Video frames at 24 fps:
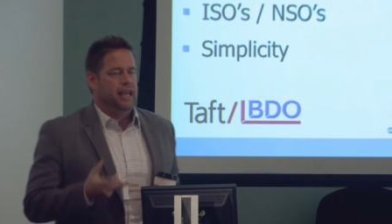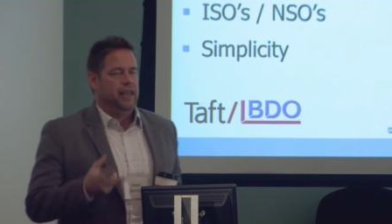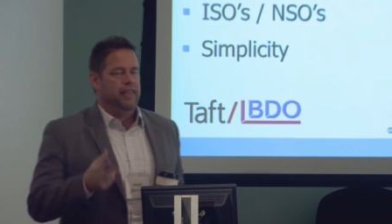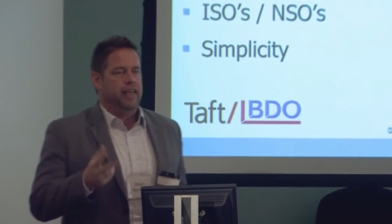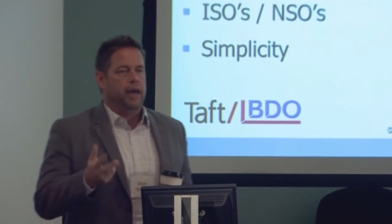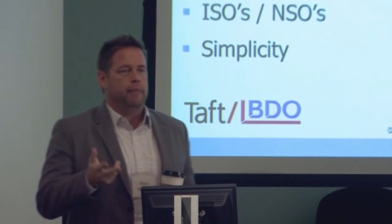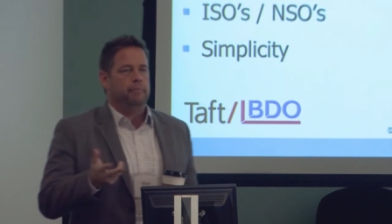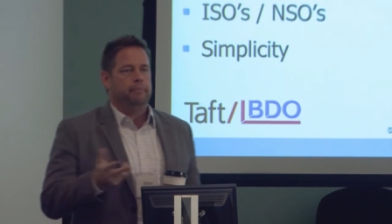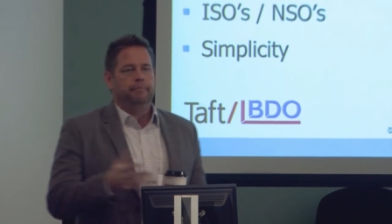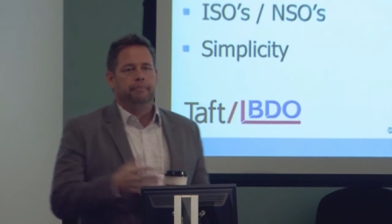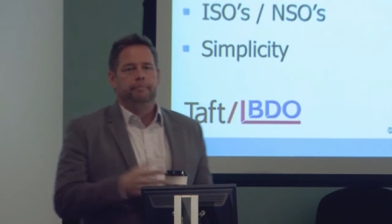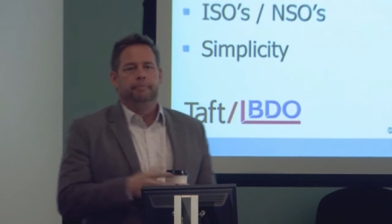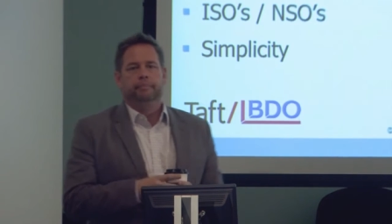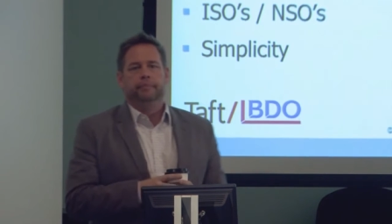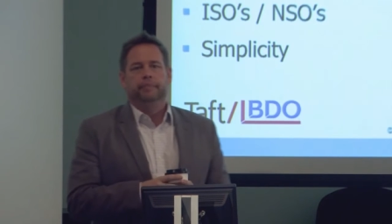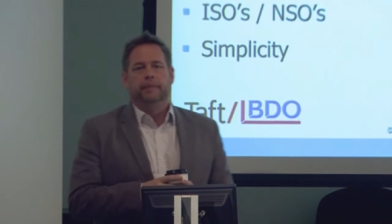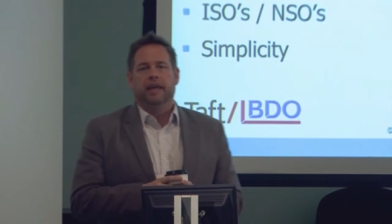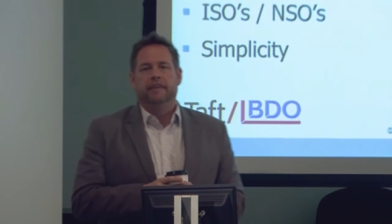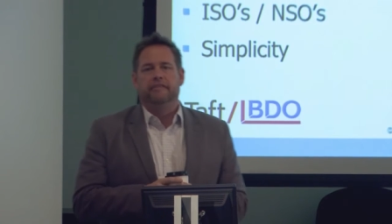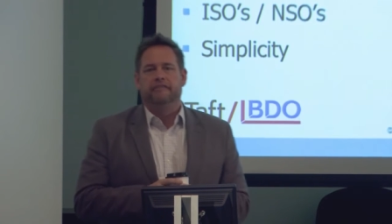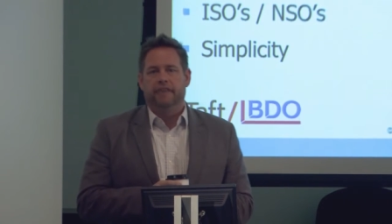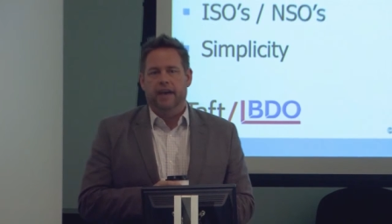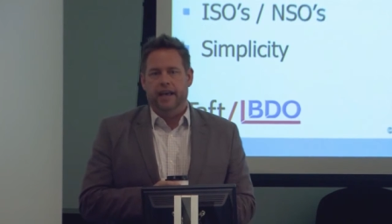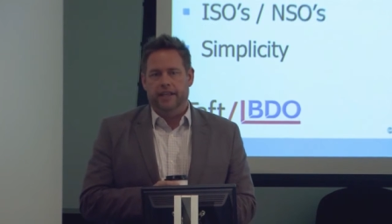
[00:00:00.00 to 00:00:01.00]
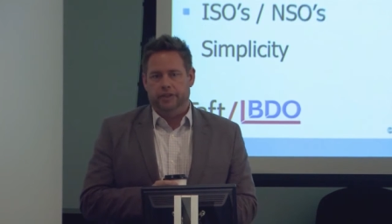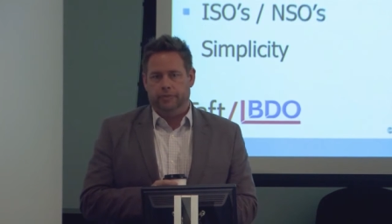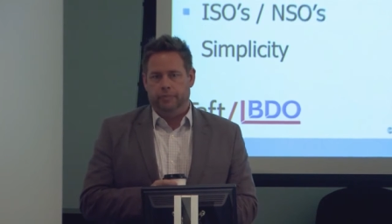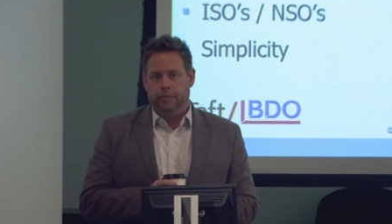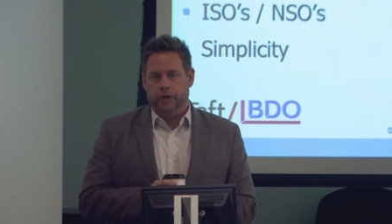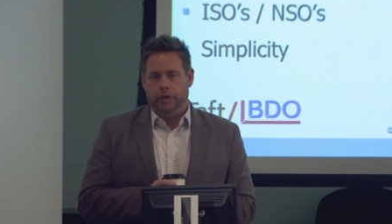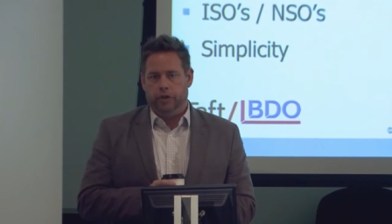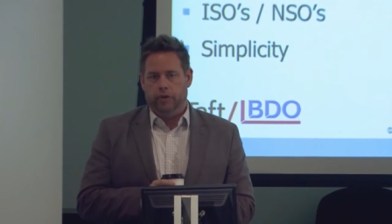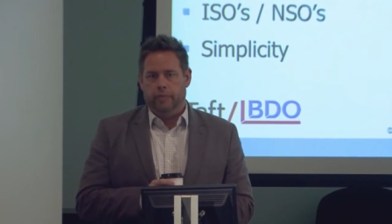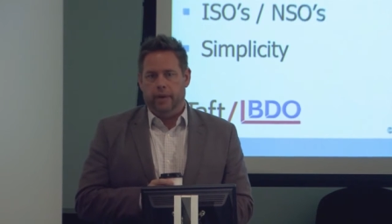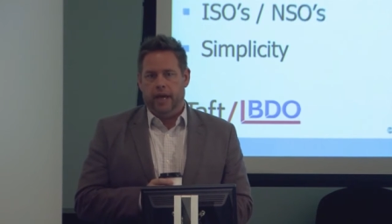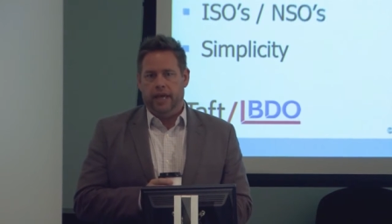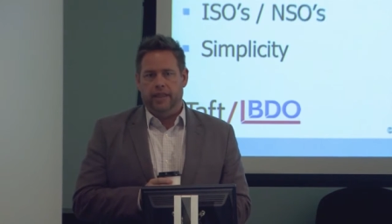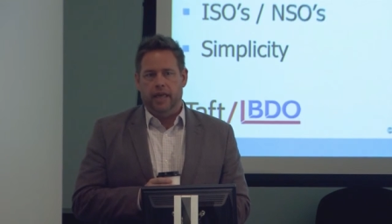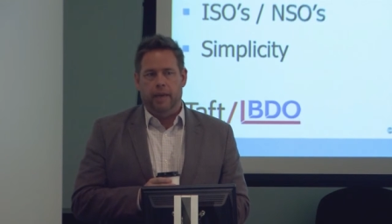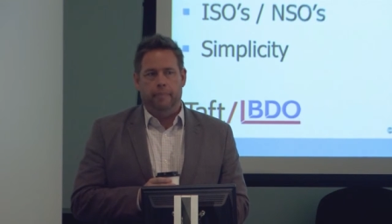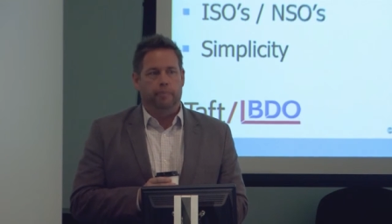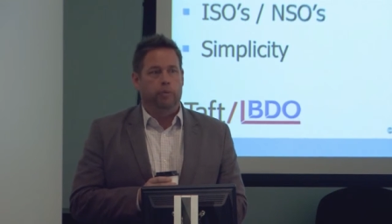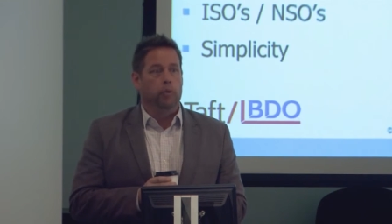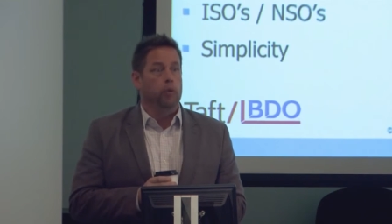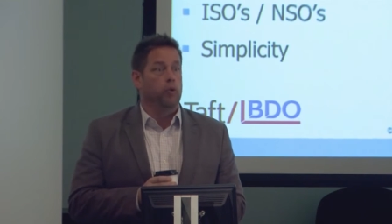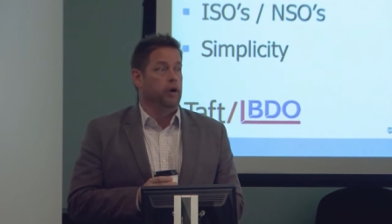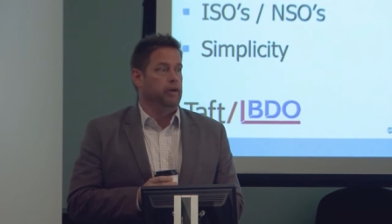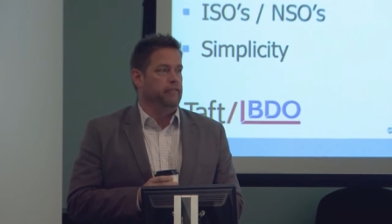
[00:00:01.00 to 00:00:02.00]
that investment you made,
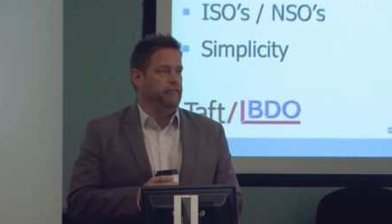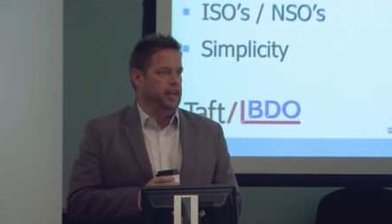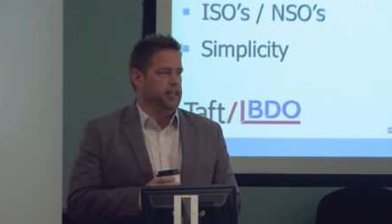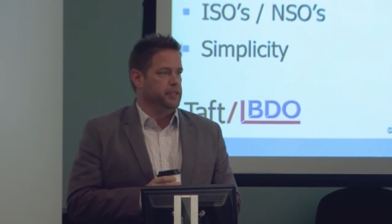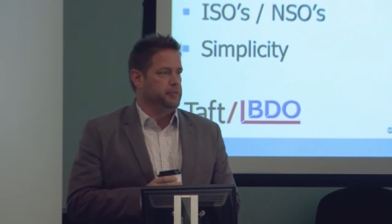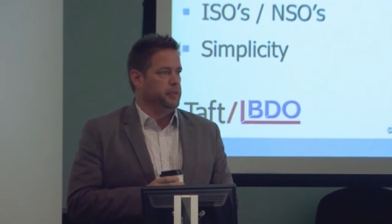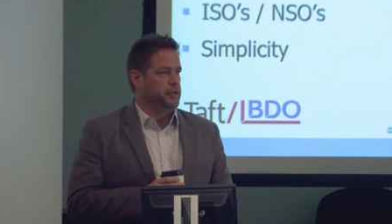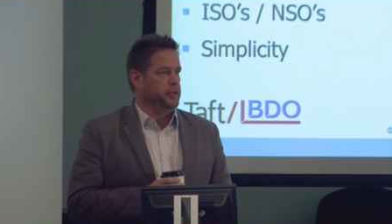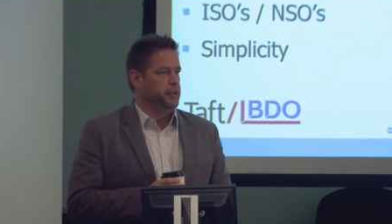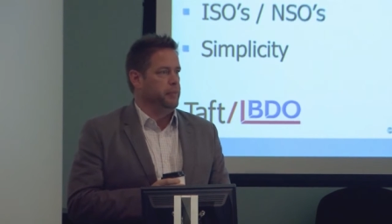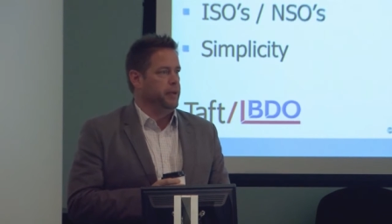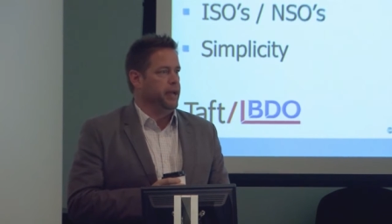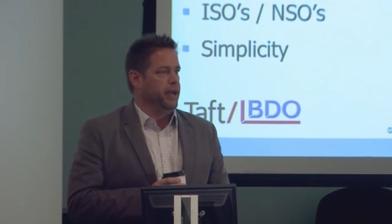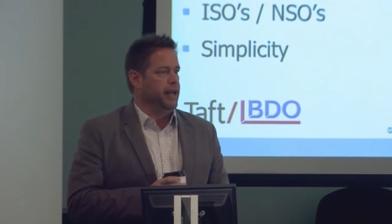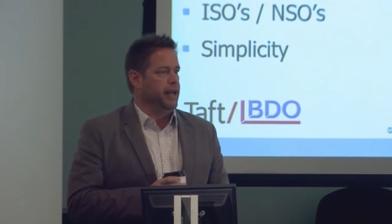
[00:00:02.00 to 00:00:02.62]
that poor investment.